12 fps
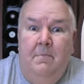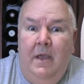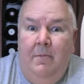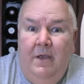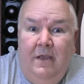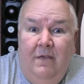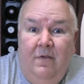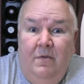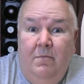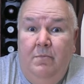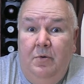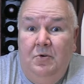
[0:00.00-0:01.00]
maybe
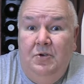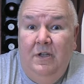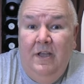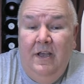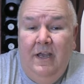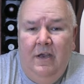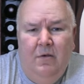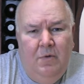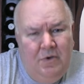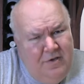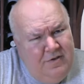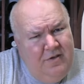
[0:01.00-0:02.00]
even Beaujolais,
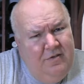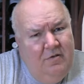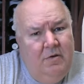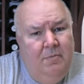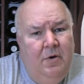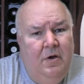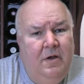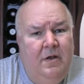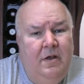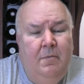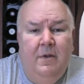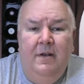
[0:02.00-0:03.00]
which is also in
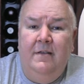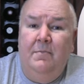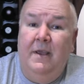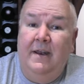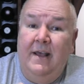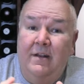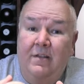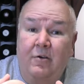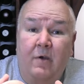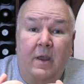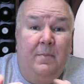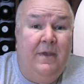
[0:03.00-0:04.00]
Burgundy, but it's made out of the
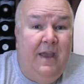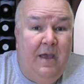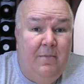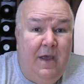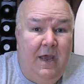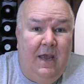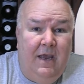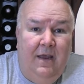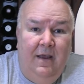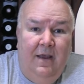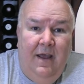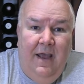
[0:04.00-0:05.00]
grape Gamay.
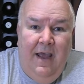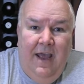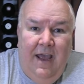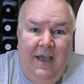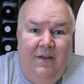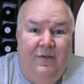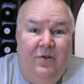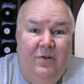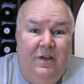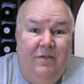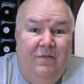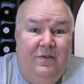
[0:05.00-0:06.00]
And if you're
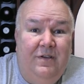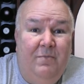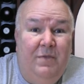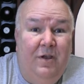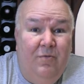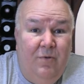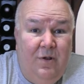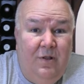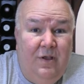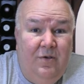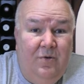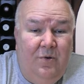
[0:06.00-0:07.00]
looking for something
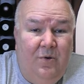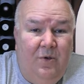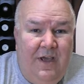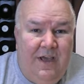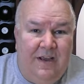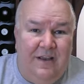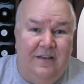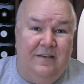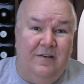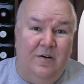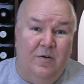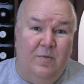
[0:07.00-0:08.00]
really cool,
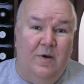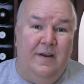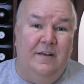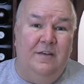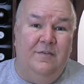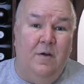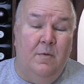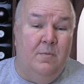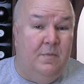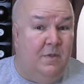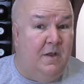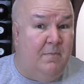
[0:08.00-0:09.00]
consider wines
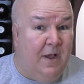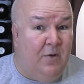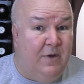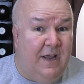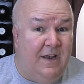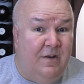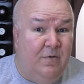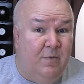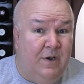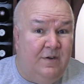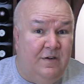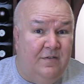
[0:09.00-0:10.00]
from the Mount Etna
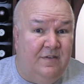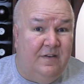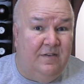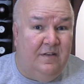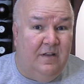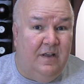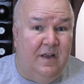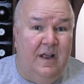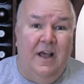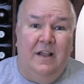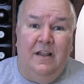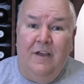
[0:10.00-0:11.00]
region of Sicily,
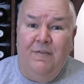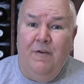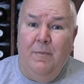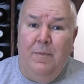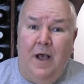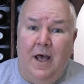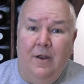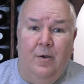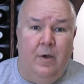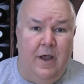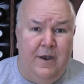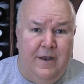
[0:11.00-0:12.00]
like
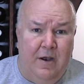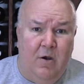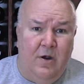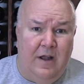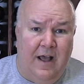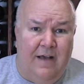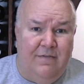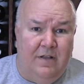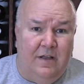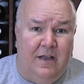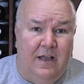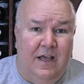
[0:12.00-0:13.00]
Frappato and Nero
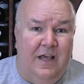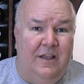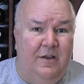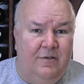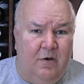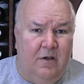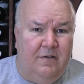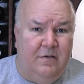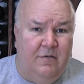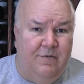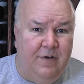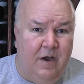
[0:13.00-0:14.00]
d'Avola. These are
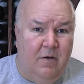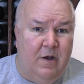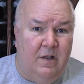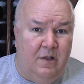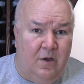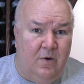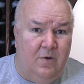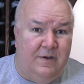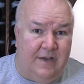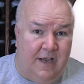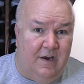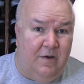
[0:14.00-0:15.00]
also very low
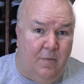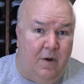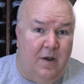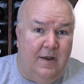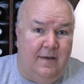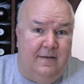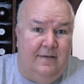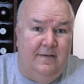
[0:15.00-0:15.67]
tannin wines.